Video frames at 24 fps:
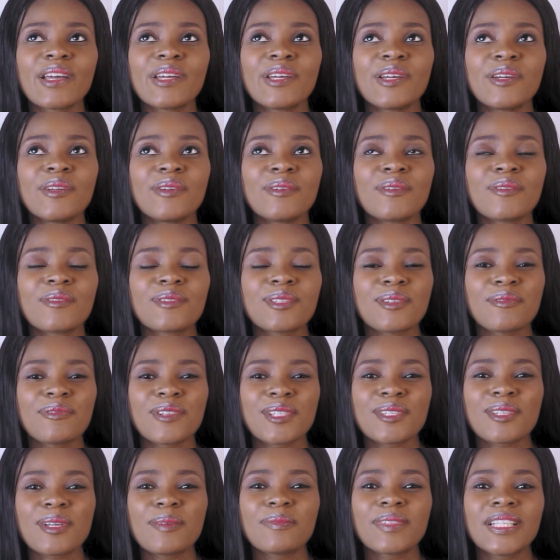You know, so
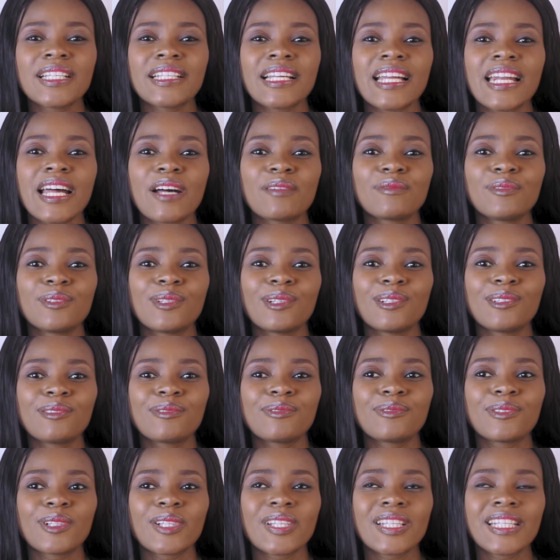for something that I've done
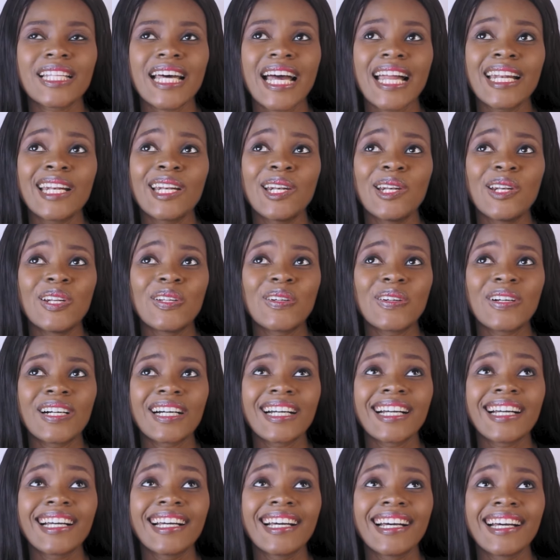for that
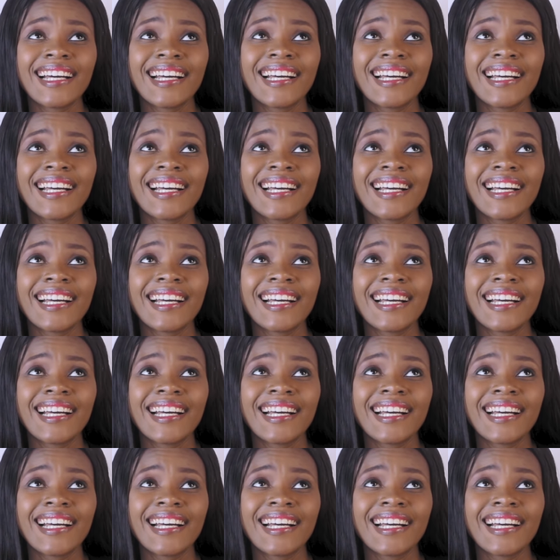long,